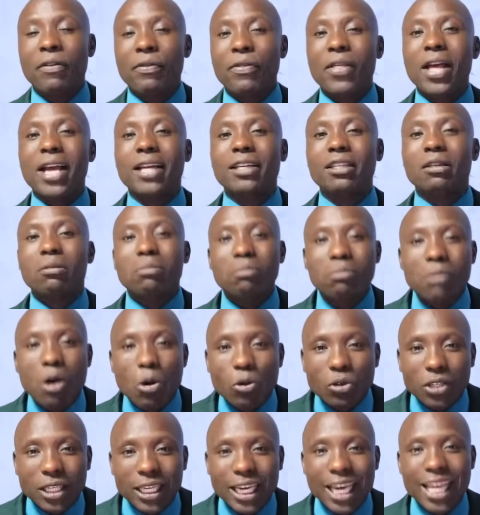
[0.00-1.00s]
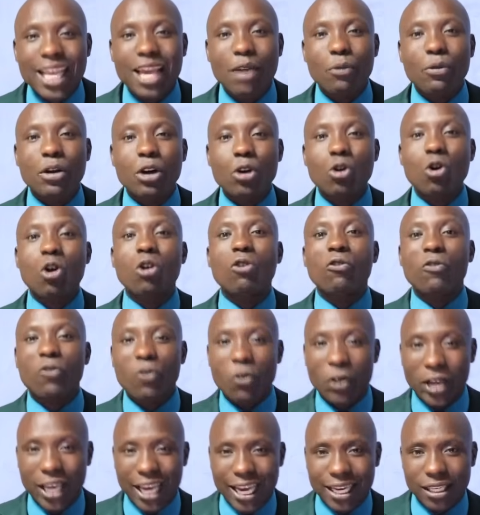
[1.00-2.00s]
that Mount Kenya will not
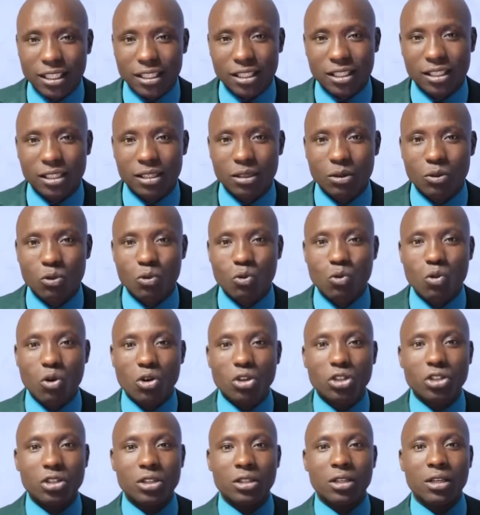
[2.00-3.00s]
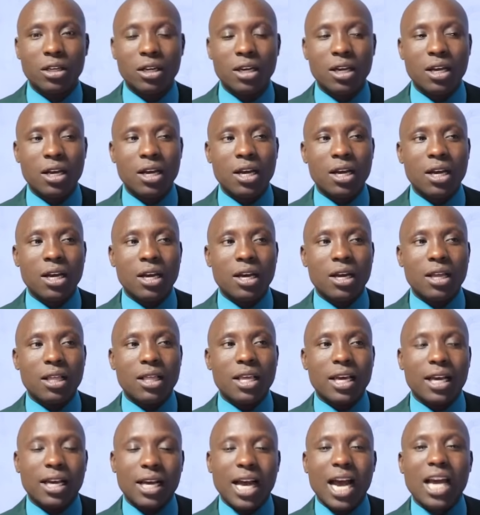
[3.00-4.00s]
forget what
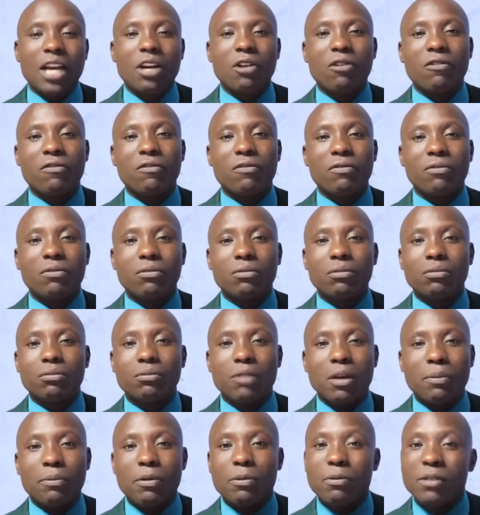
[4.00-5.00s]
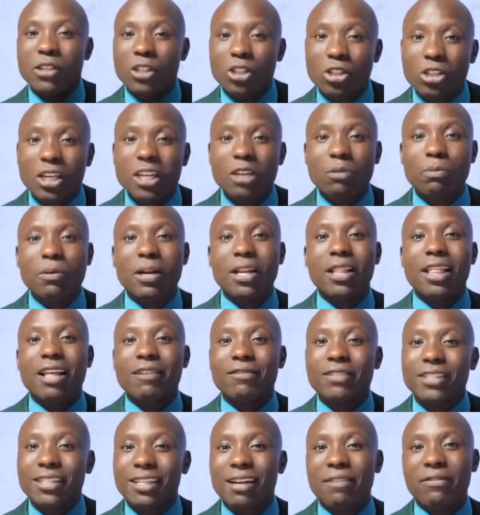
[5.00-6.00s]
the kind of maybe mistreatment they
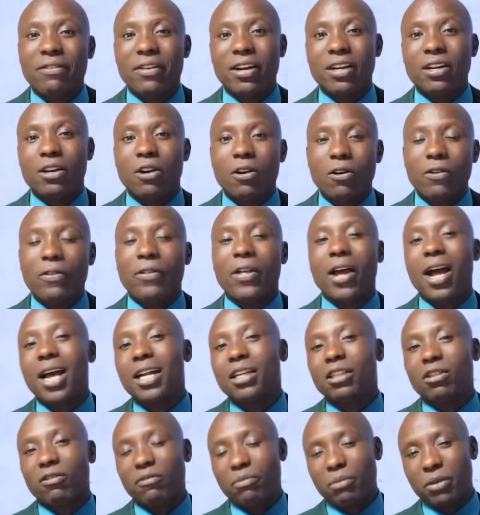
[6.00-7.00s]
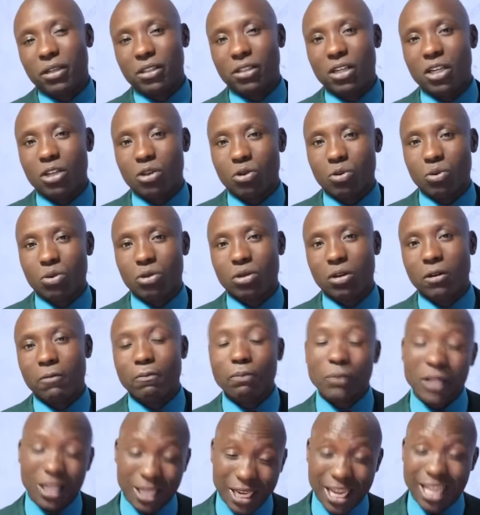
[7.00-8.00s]
have suffered on the hands of President Ruto.
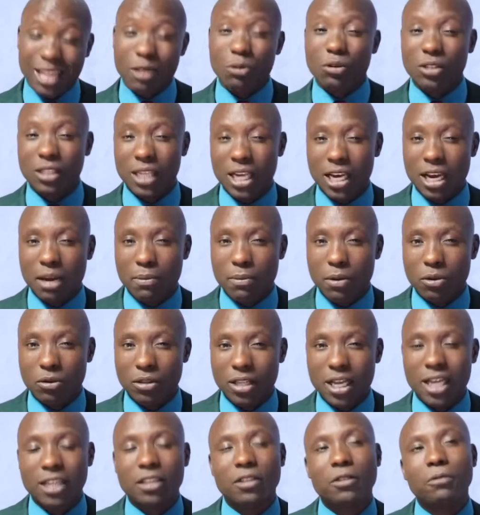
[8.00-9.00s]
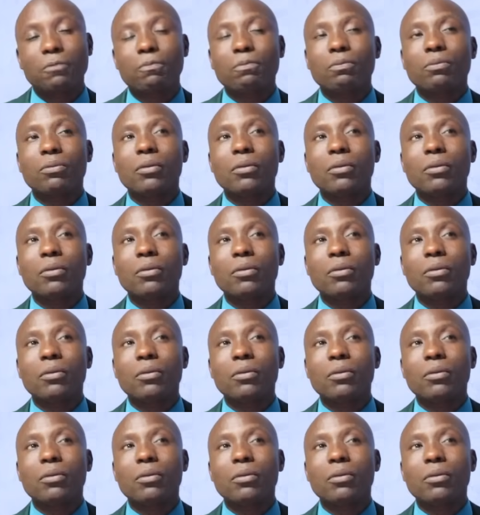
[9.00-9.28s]
Rigathi was saying about that.